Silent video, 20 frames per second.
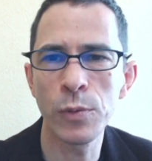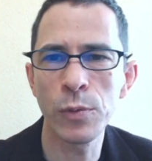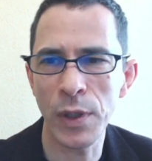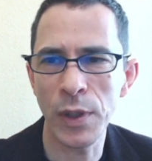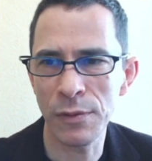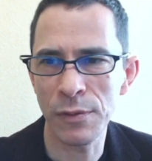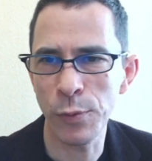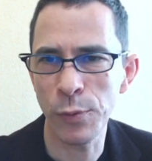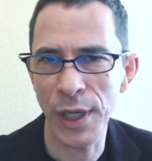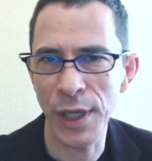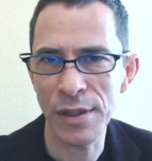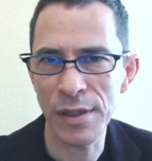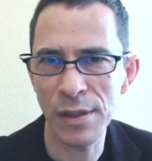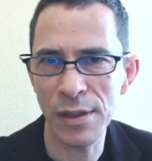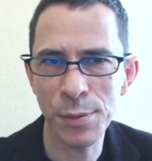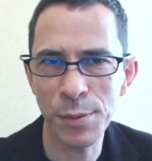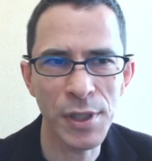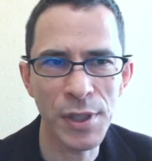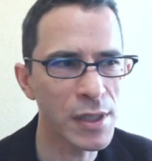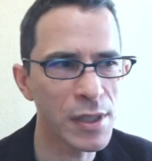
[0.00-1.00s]
one of white's
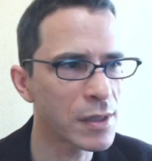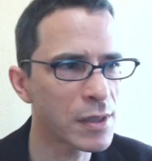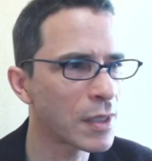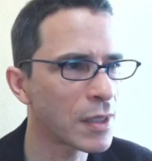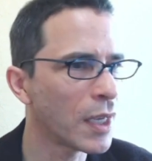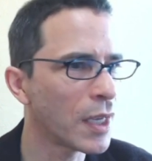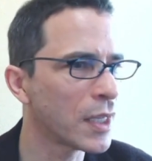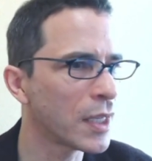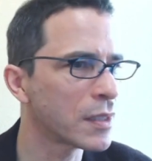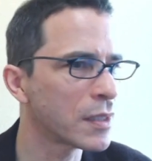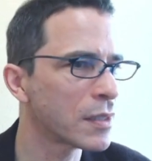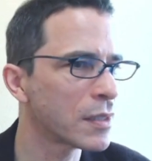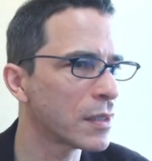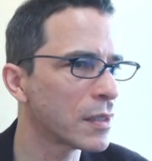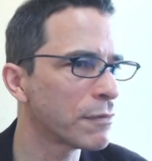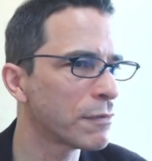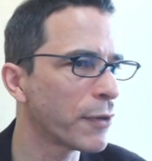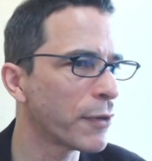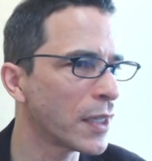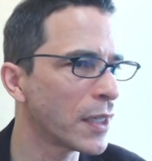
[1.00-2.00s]
liberties as
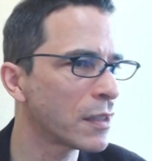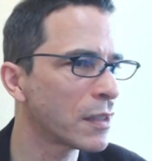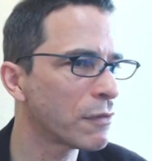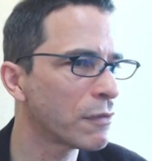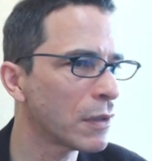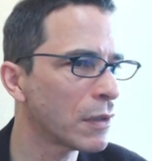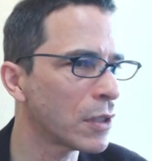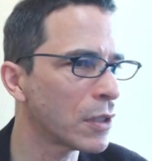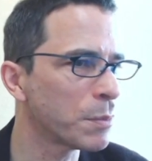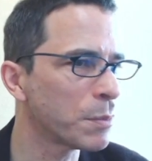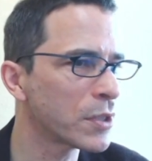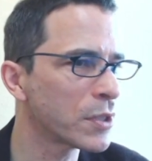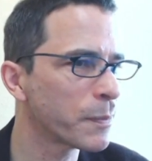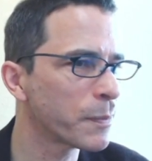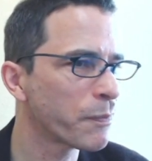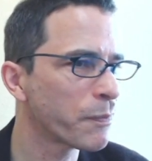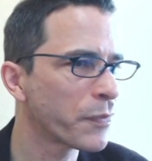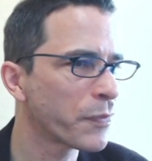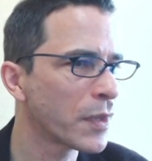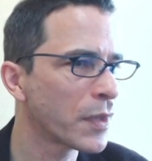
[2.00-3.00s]
the fight develops.
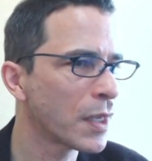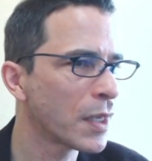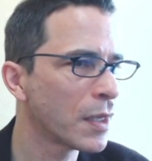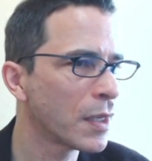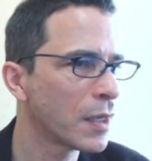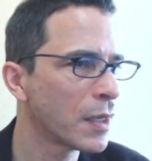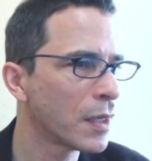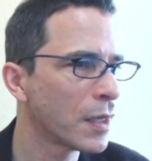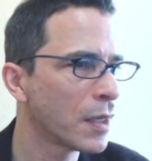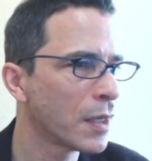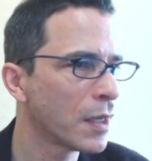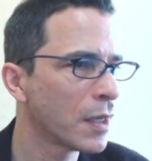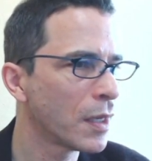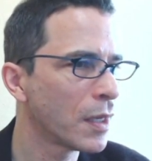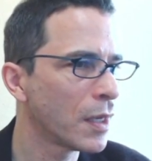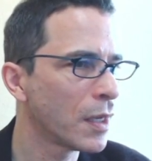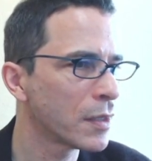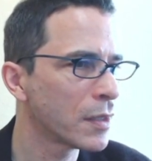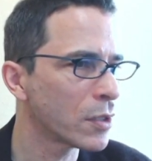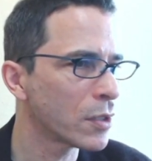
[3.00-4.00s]

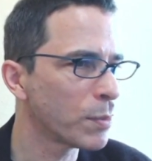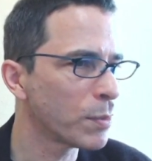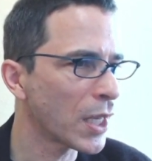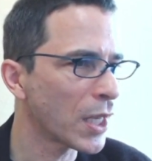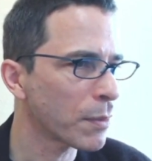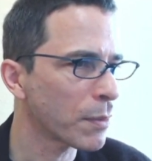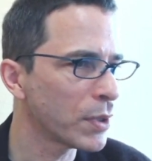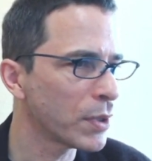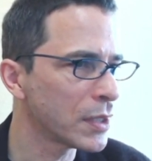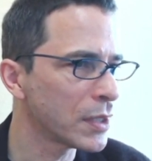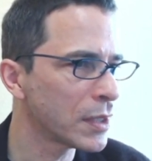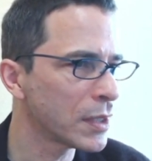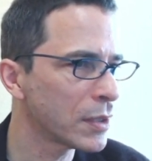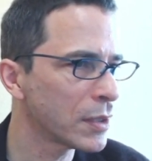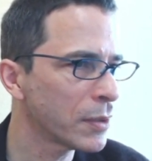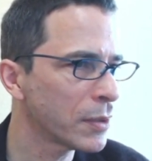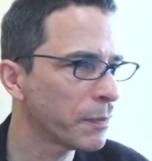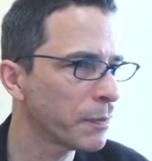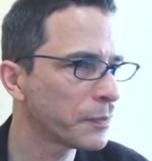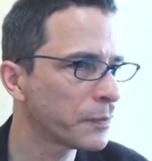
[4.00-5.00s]
So black plays
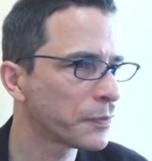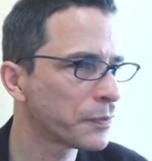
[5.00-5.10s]
here.